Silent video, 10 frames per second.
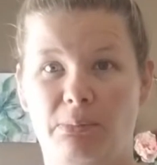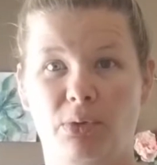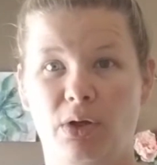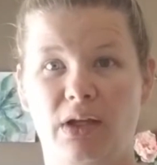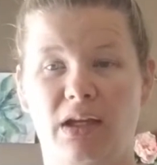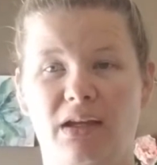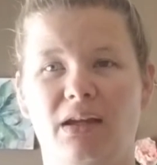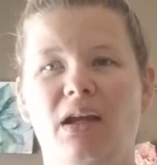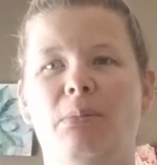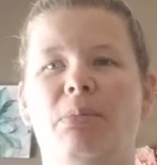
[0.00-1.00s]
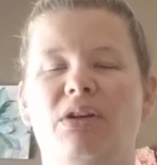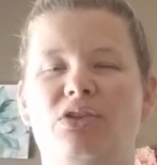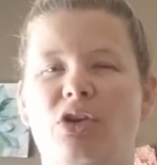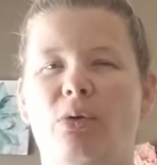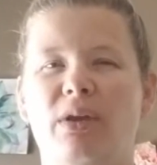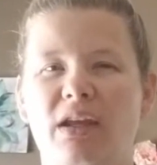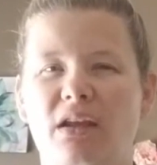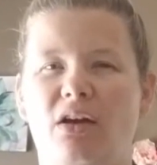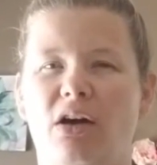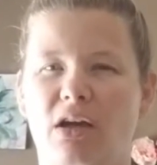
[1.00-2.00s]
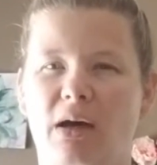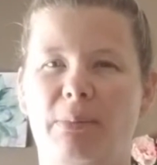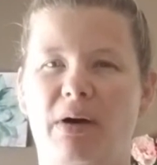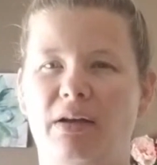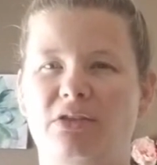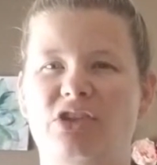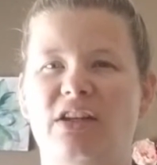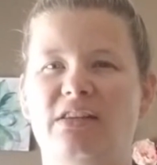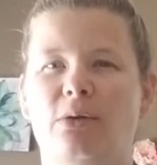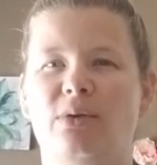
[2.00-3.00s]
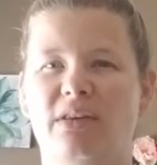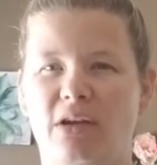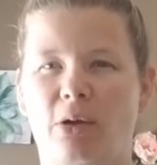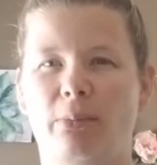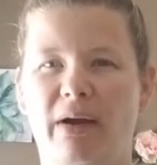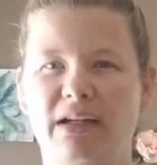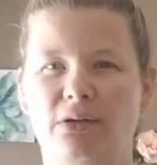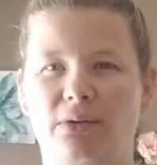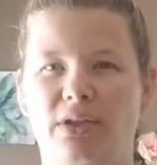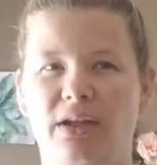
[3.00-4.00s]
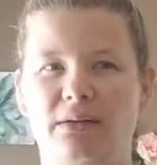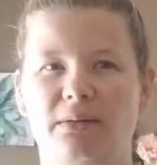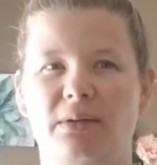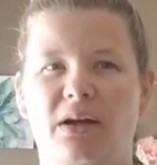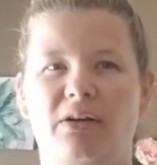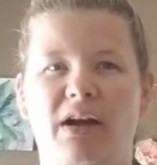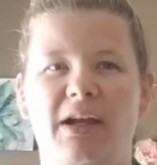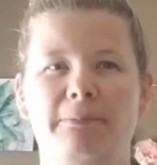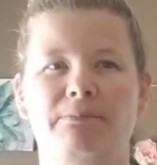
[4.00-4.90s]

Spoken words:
looking. But don't get hung up on just those little minor things, all right?